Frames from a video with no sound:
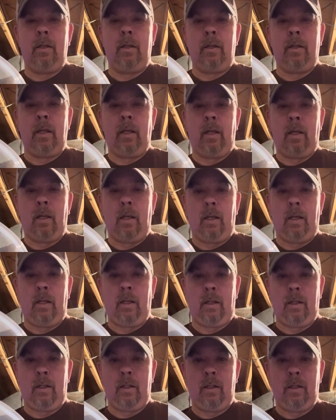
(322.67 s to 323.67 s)

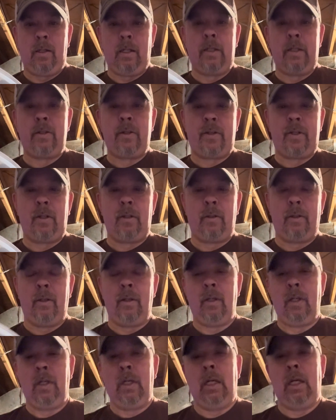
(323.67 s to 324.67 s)
Yeah, that's a Stilton.
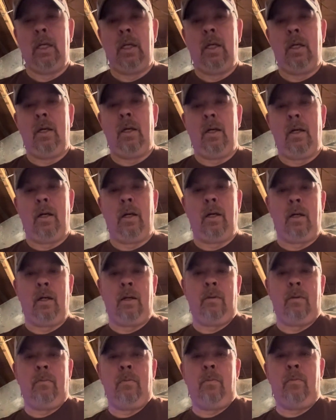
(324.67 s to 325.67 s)

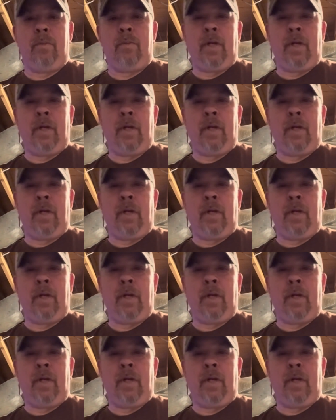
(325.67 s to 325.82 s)
But